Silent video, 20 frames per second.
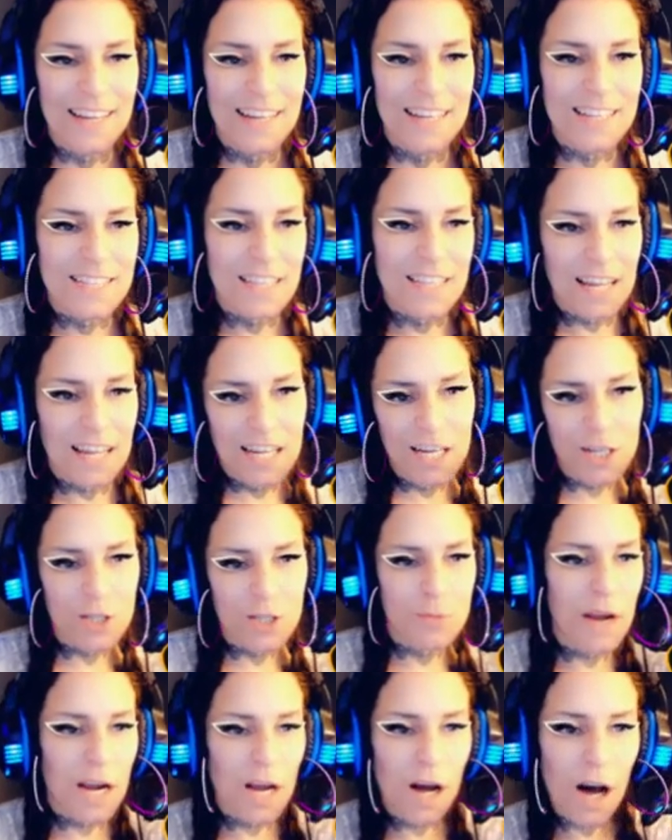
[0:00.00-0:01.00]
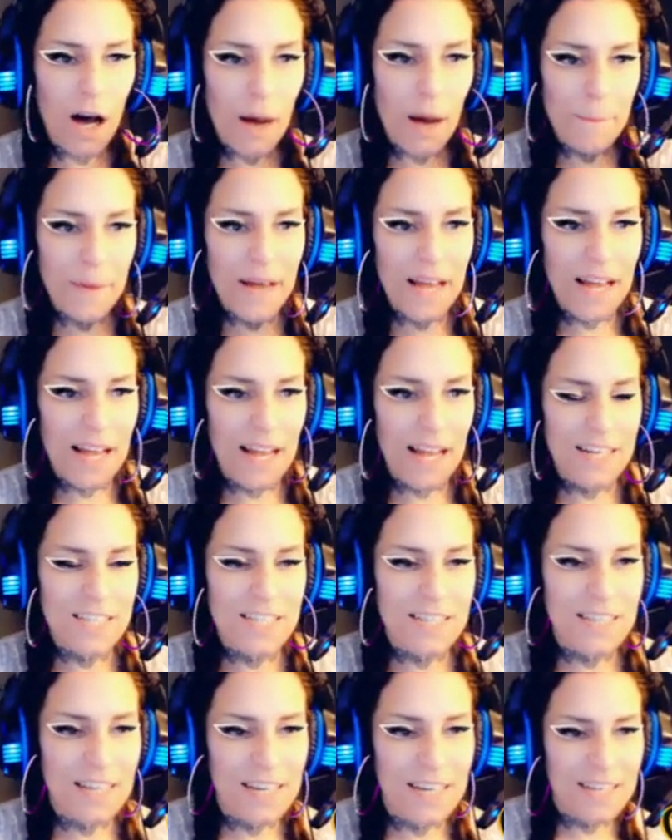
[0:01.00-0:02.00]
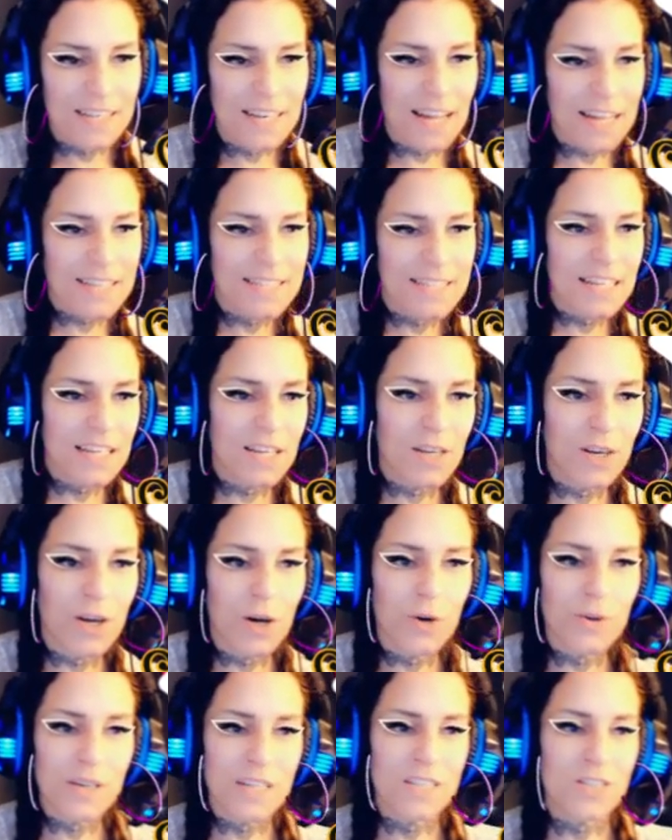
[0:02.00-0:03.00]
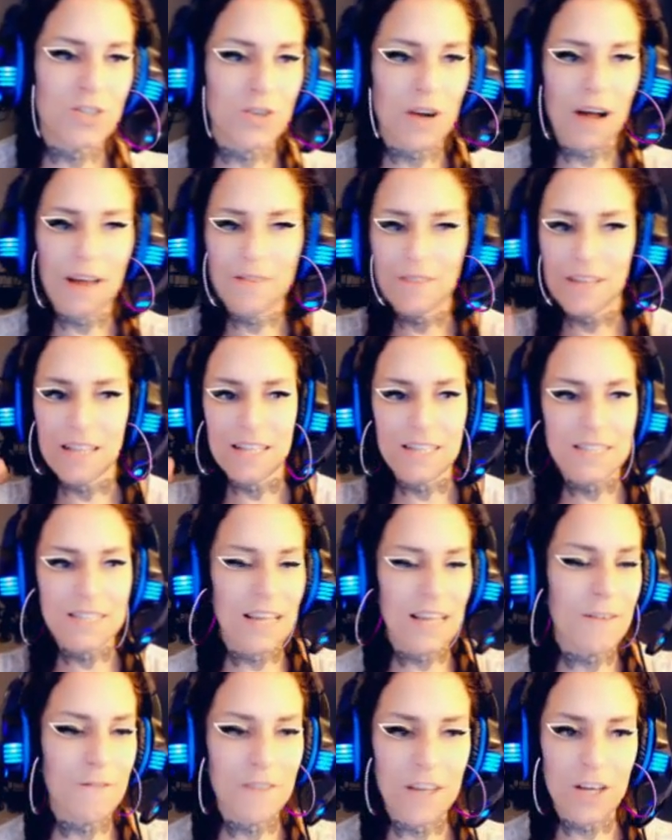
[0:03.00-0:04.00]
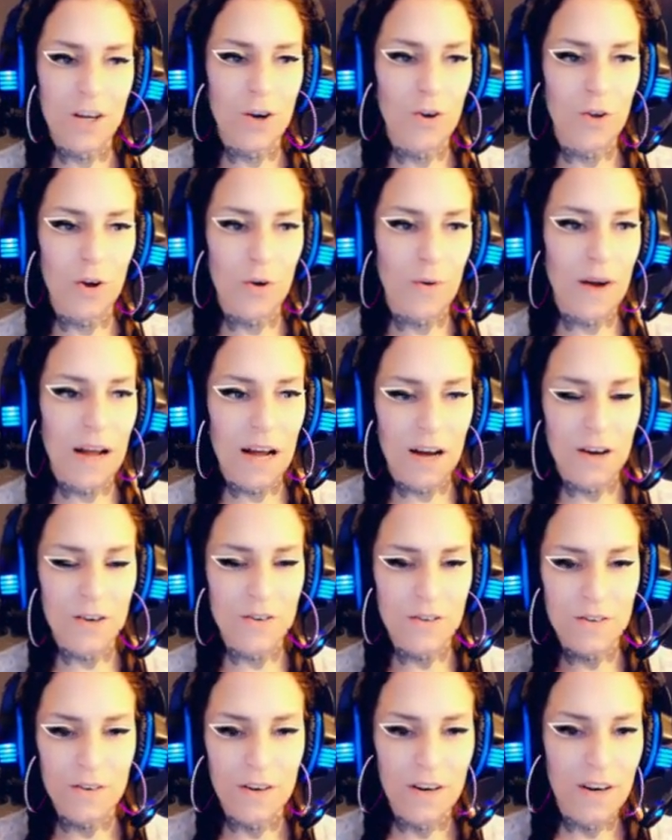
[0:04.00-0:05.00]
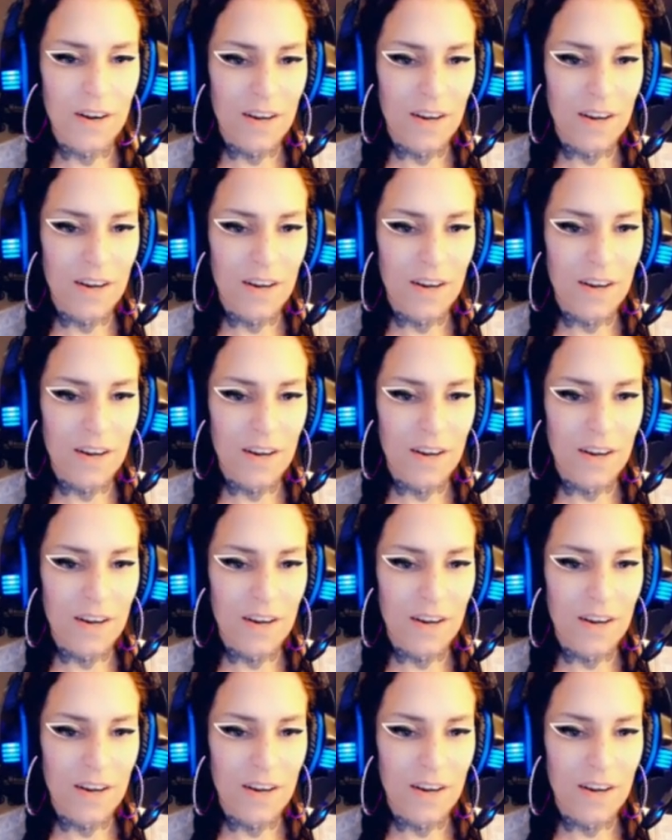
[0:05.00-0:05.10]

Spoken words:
he's like, here's my cop badge. And then next thing you know, he's driving this like vehicle around